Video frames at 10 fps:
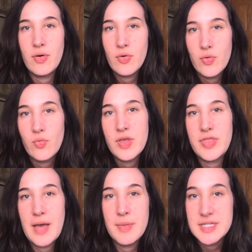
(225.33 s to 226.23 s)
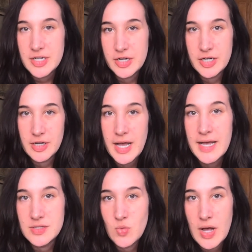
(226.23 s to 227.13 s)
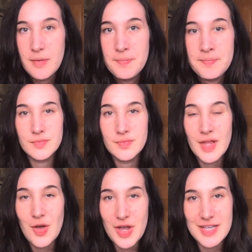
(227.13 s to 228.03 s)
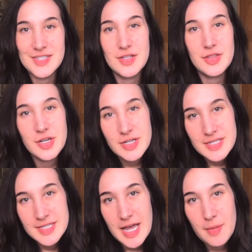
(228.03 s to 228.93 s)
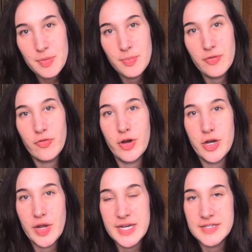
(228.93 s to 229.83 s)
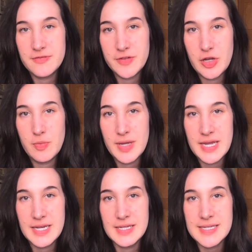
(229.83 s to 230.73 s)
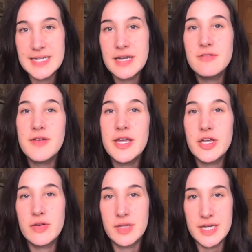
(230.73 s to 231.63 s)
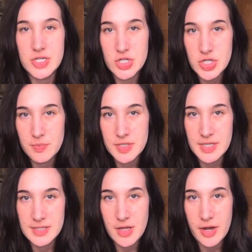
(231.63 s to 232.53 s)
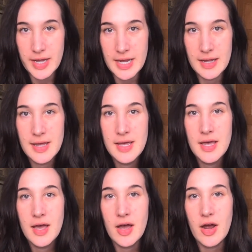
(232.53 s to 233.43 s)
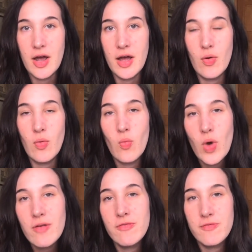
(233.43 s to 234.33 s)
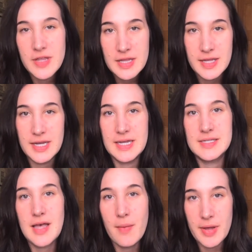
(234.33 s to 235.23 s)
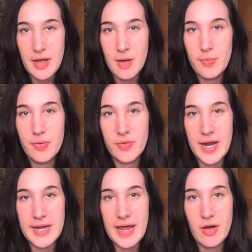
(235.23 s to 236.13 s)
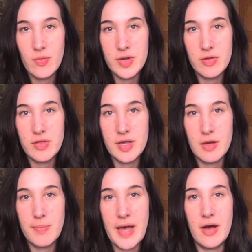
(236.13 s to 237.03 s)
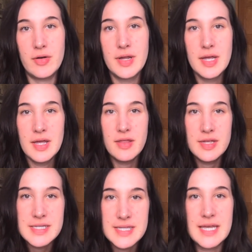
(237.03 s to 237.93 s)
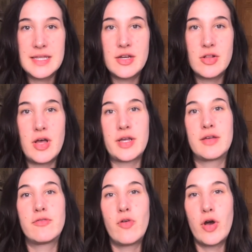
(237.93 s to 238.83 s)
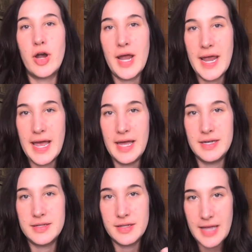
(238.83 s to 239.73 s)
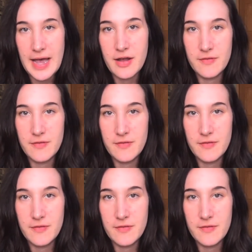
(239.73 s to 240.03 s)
with that material as well. Okay, so the third step before you're ready to film is identify your relationship to this longing. What feeling is coming up right now when you think about this thing that you're longing for and the lack of